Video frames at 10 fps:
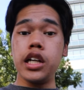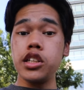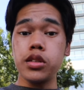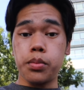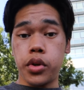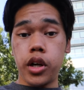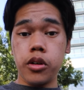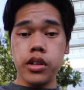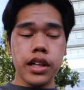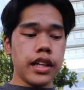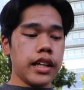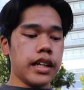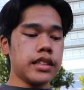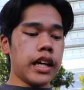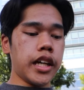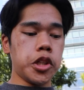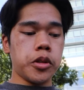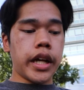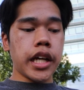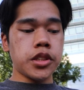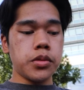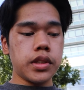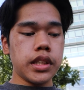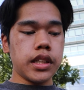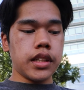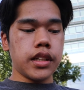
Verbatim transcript: Another pro is that you can actually